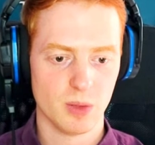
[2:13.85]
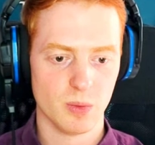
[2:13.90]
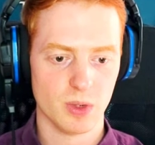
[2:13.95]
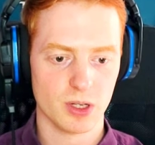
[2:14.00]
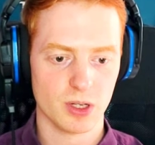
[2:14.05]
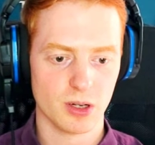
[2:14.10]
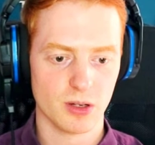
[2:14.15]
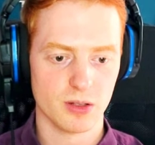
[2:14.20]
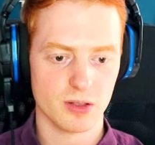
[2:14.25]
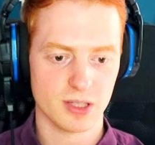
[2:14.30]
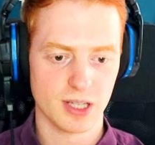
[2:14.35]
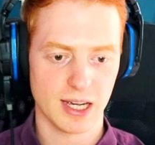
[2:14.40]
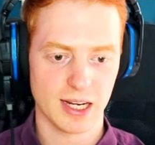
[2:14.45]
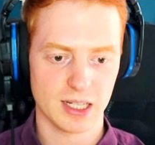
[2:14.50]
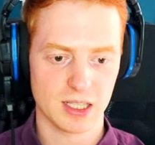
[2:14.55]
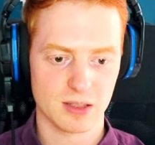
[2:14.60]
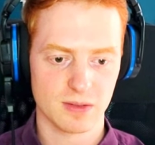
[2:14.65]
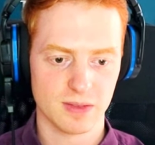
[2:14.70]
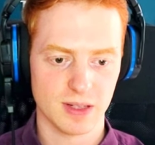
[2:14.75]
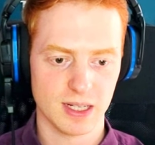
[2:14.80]
We're going to
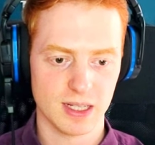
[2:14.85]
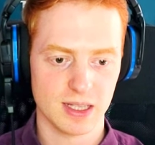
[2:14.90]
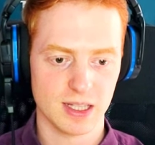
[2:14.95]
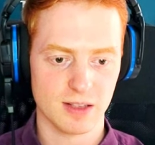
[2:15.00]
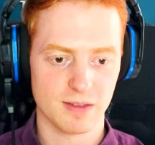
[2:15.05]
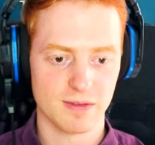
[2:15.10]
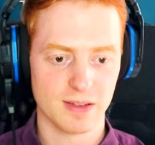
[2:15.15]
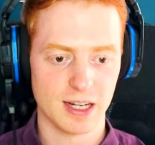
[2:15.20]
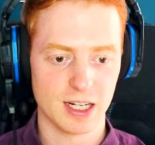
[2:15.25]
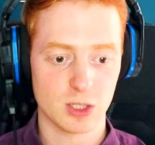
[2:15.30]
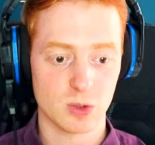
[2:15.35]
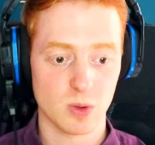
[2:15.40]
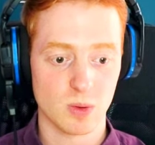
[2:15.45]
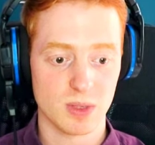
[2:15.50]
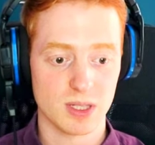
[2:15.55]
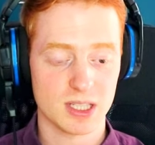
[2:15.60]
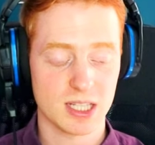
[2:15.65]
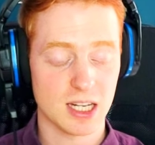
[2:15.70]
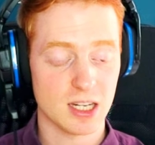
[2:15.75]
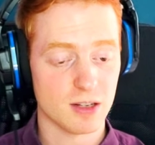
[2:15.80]
activate the effect where
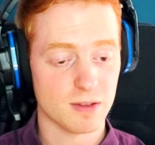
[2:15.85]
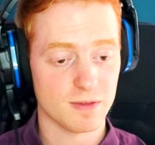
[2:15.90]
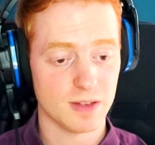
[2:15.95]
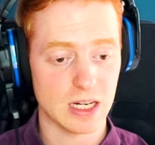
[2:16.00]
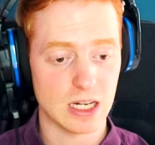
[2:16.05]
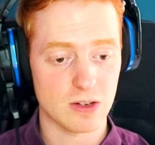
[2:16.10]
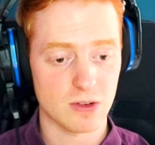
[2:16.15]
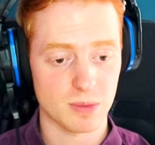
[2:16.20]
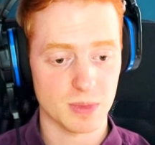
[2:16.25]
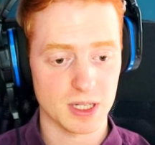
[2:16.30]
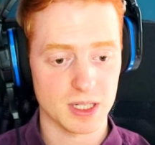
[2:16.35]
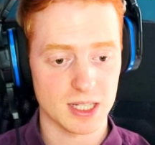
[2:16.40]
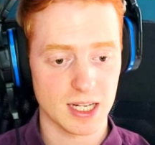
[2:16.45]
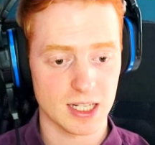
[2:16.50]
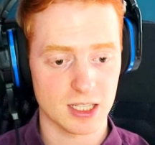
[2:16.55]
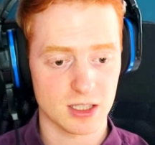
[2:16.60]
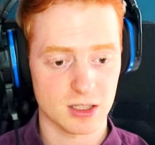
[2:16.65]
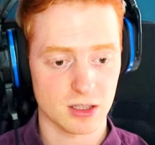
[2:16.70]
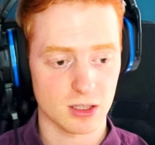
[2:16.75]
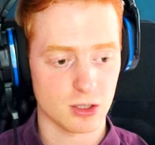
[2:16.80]
we send a fiend from the
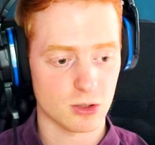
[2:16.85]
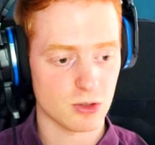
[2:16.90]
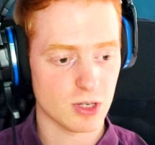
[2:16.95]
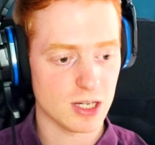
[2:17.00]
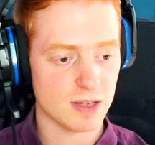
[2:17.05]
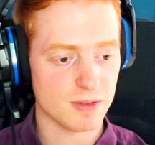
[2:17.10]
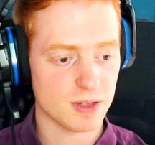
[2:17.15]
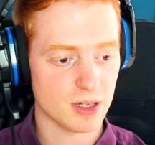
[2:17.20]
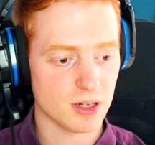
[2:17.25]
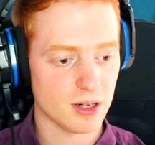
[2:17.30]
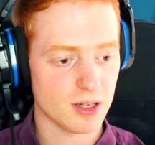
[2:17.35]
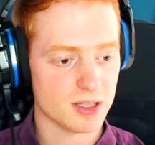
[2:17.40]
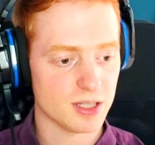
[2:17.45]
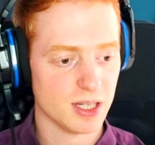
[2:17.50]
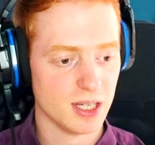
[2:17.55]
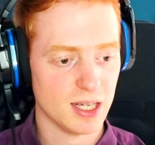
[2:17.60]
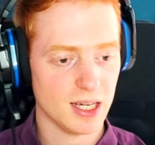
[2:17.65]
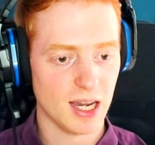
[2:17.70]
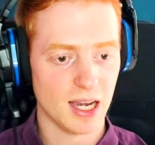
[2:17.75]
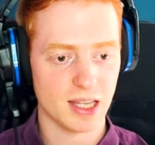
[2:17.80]
deck to the graveyard,
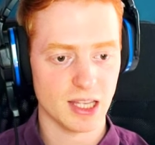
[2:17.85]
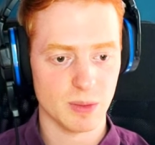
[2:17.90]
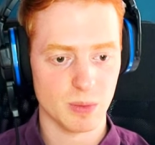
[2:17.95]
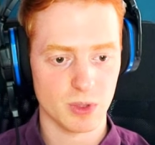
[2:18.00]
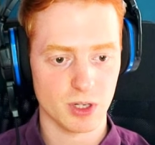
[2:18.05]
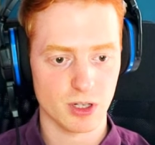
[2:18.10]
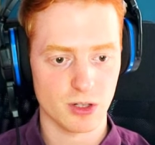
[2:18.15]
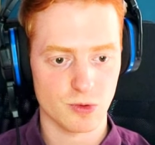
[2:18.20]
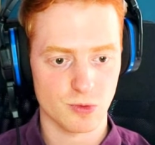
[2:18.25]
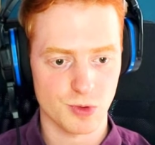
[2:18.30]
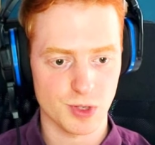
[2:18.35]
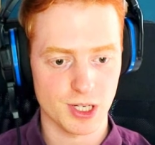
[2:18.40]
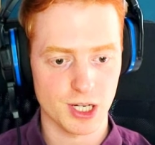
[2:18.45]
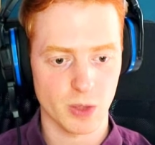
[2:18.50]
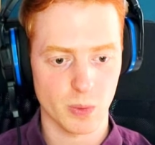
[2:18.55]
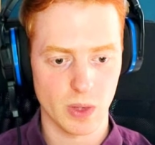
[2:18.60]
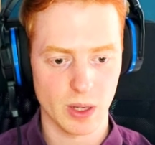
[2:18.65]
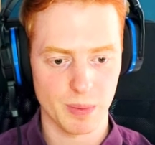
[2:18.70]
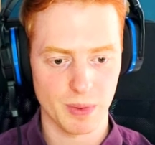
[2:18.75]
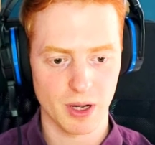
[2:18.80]
and then we're going to
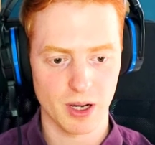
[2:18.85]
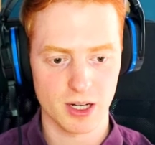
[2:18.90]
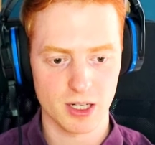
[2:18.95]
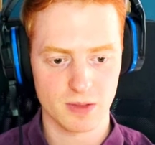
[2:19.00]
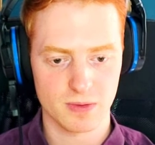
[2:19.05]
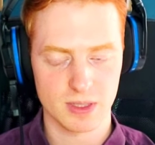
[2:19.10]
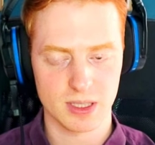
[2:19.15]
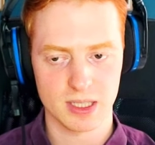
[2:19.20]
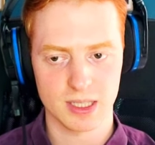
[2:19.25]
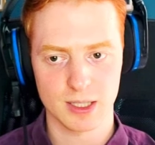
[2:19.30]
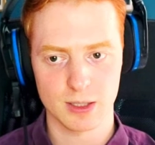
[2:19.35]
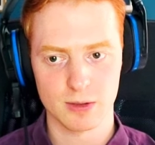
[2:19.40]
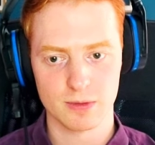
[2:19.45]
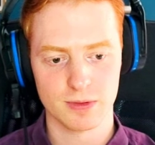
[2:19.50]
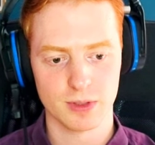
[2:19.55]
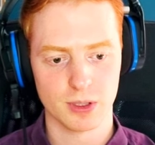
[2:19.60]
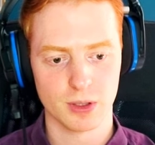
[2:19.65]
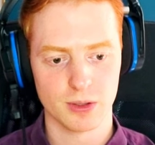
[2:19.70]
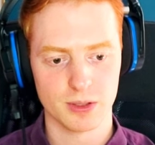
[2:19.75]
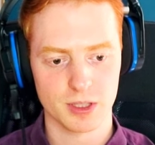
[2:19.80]
re-equip Archfiend
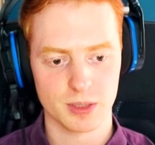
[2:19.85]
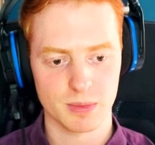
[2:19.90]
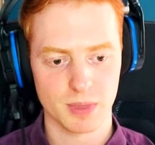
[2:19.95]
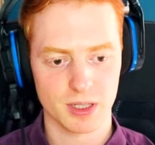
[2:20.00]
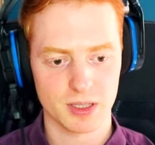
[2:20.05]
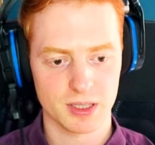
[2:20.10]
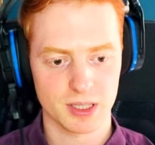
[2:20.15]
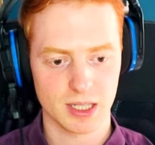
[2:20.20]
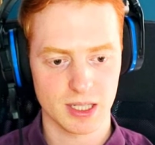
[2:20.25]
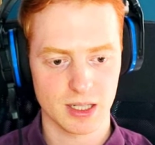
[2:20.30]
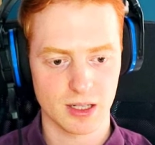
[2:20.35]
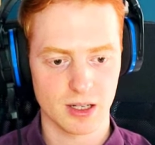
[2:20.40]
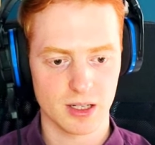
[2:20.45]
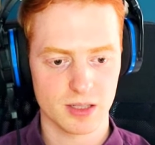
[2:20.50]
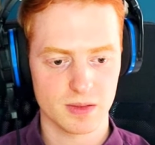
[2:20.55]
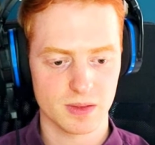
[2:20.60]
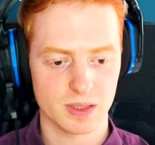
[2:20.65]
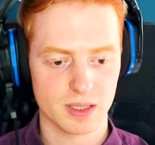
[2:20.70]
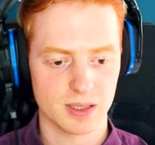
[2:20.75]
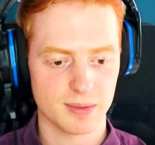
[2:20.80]
Gilfer onto Masterking
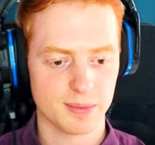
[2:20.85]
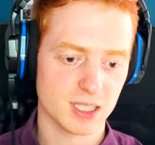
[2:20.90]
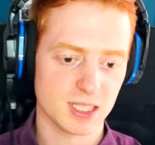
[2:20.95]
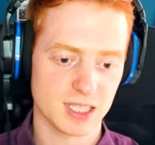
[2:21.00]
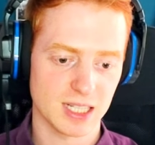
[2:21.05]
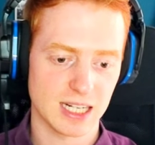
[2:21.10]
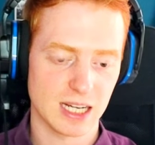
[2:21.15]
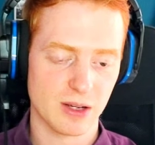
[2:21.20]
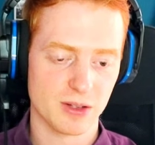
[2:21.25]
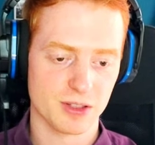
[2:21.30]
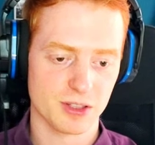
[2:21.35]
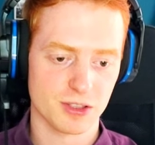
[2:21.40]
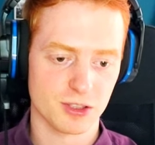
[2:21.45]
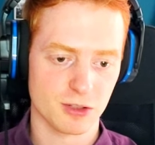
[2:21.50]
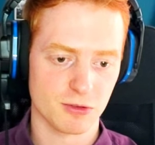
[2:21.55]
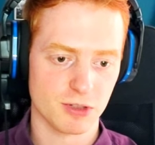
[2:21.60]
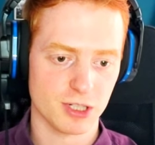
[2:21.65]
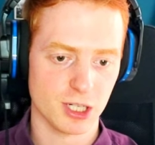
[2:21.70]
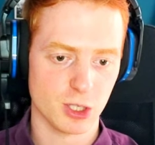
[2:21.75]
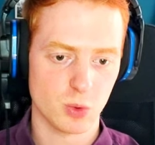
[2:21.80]
Archfiend. So this allows us
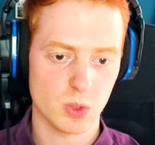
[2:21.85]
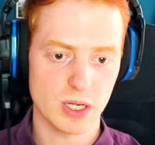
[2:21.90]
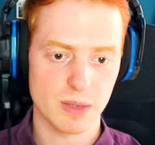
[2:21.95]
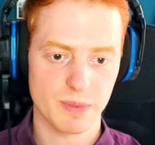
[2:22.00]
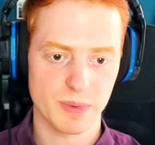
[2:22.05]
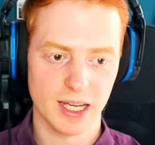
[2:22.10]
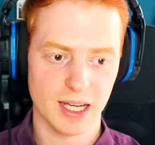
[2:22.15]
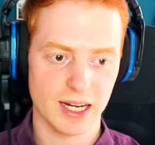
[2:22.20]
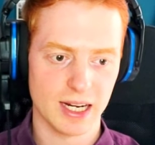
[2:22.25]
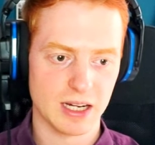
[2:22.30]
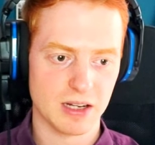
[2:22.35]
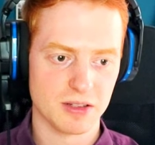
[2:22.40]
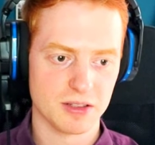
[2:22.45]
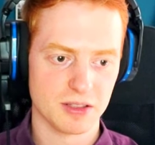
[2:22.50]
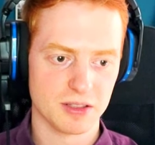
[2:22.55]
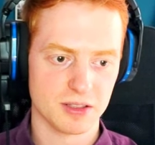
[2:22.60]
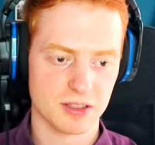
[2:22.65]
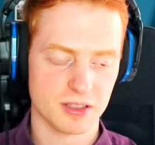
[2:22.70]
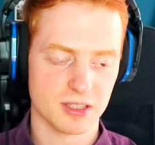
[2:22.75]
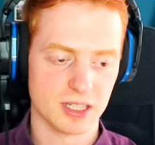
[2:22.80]
to re-equip, it allows
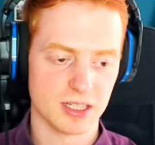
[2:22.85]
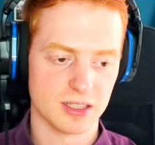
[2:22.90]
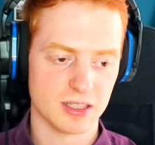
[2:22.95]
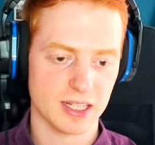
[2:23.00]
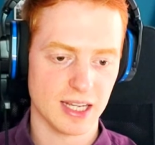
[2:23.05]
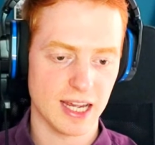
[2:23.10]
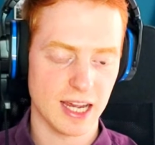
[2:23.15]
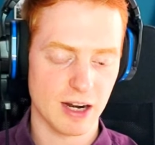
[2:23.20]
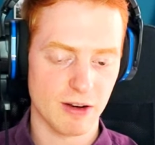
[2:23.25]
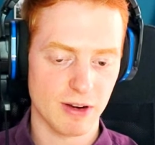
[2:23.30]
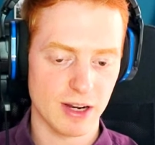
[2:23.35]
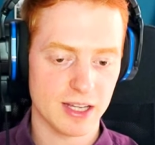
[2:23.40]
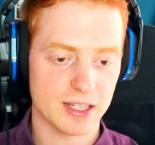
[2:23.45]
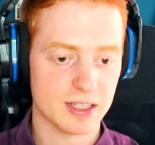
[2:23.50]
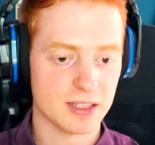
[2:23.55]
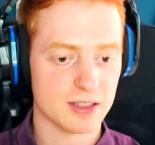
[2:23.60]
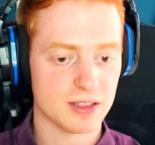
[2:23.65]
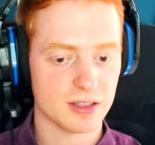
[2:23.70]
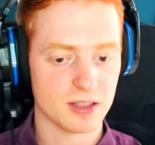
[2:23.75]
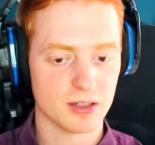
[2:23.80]
us to send an
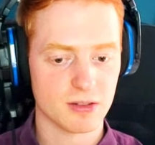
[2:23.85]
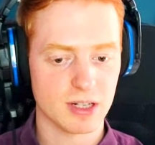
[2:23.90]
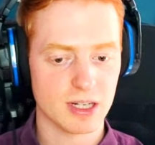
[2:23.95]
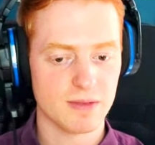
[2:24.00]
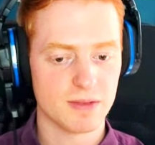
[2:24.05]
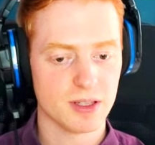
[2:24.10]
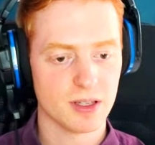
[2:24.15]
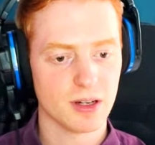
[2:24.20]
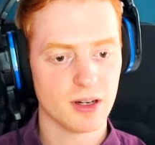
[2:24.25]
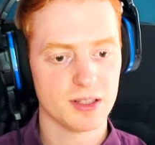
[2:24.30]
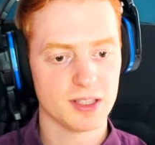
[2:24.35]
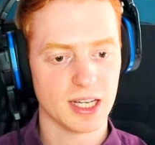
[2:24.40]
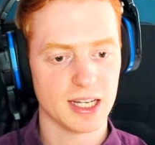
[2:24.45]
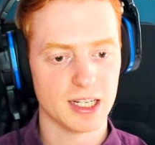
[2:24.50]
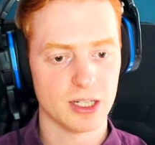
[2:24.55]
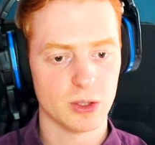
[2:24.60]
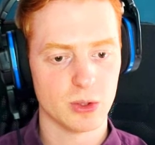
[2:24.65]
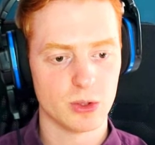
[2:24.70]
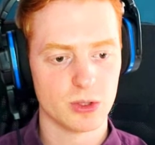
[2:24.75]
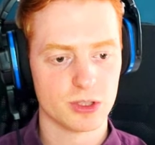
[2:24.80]
Heiress into the graveyard,
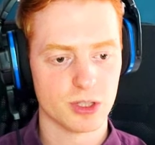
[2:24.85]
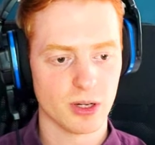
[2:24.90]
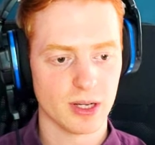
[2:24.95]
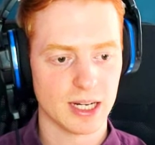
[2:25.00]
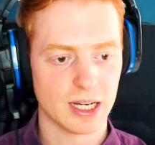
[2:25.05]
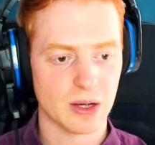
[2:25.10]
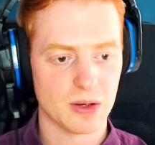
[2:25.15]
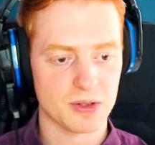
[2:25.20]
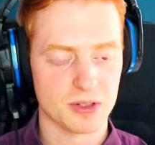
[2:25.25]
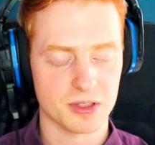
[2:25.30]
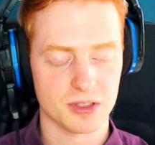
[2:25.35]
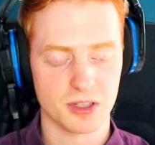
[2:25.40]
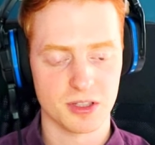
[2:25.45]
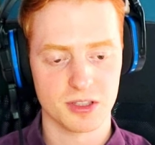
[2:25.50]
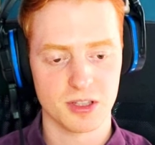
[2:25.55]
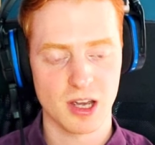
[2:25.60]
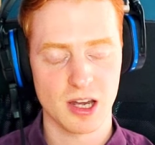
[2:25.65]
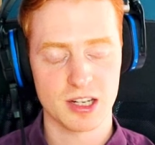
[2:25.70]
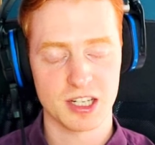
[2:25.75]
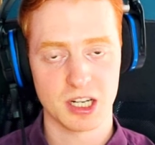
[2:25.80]
and it also allows us to
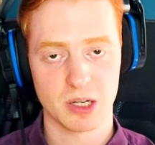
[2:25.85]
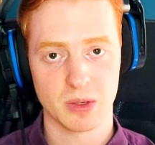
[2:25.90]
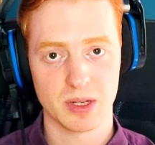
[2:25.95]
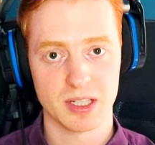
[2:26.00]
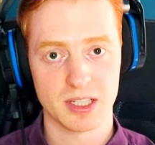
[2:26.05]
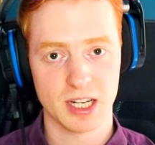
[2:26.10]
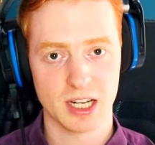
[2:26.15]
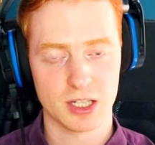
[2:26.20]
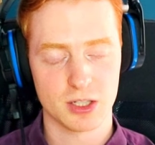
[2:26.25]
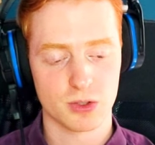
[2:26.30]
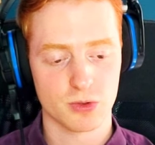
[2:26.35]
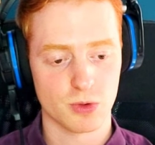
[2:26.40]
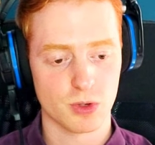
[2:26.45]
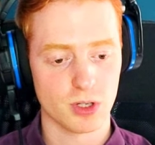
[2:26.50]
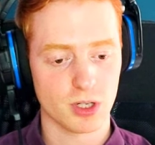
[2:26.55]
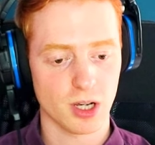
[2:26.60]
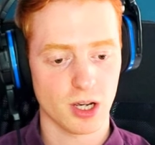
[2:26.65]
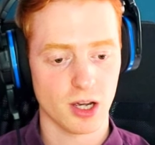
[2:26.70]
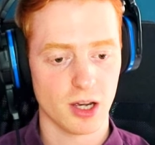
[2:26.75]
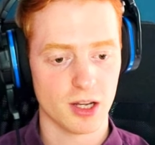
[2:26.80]
search out a
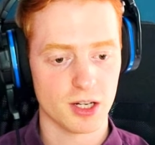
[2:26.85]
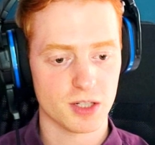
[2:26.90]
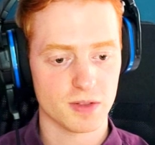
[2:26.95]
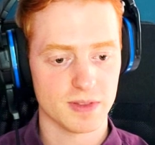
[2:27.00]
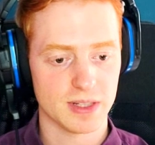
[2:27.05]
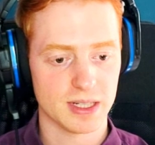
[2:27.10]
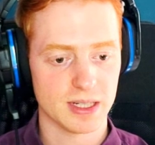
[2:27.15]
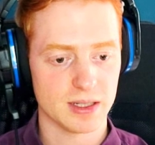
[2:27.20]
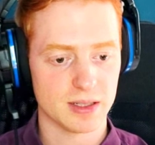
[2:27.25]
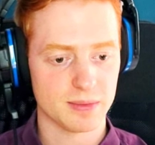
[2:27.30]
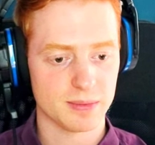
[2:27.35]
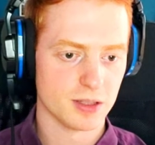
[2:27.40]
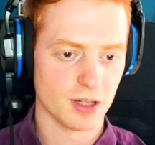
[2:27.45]
Desrook Archfiend.